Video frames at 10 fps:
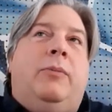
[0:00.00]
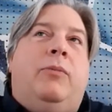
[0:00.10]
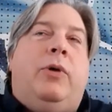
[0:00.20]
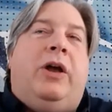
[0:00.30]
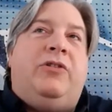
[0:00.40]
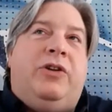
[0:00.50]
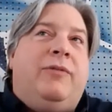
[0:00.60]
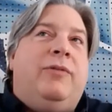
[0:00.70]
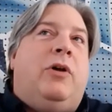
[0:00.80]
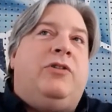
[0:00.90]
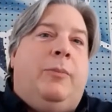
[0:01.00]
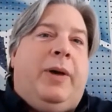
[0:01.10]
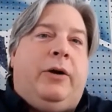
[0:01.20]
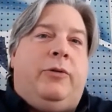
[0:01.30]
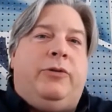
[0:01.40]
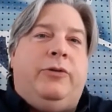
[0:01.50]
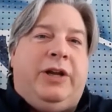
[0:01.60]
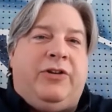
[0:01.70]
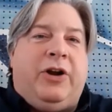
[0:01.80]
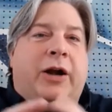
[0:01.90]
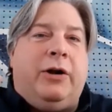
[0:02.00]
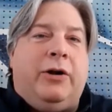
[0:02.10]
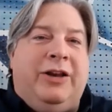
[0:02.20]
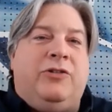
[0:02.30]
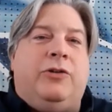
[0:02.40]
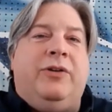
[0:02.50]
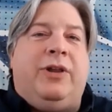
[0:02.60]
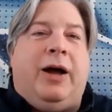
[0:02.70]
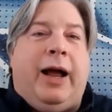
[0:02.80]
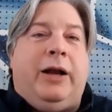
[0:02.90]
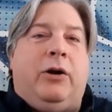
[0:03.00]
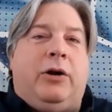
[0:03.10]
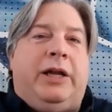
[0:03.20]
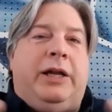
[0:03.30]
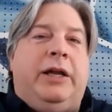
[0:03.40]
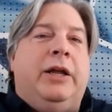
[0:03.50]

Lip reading: has never lost a battle through the entire history of the hierarchy,